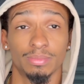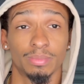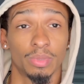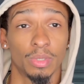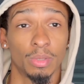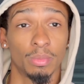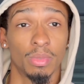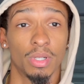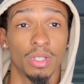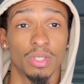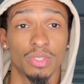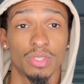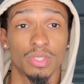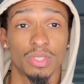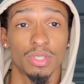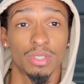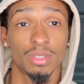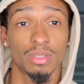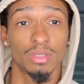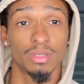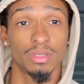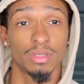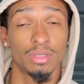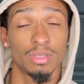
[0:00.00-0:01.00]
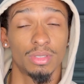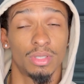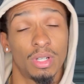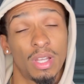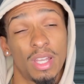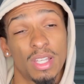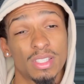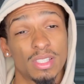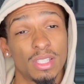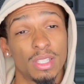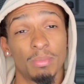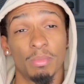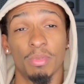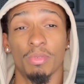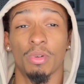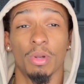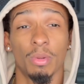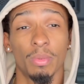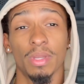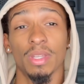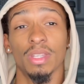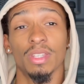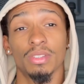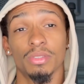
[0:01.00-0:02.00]
Pretty much, or actually,
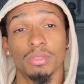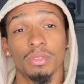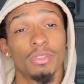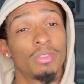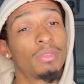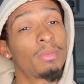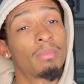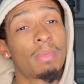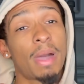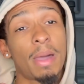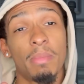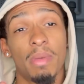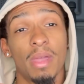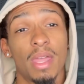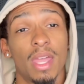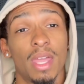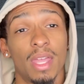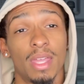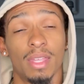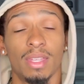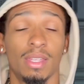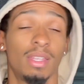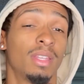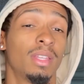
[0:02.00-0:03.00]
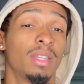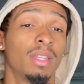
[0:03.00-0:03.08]
before we get into it, my bad.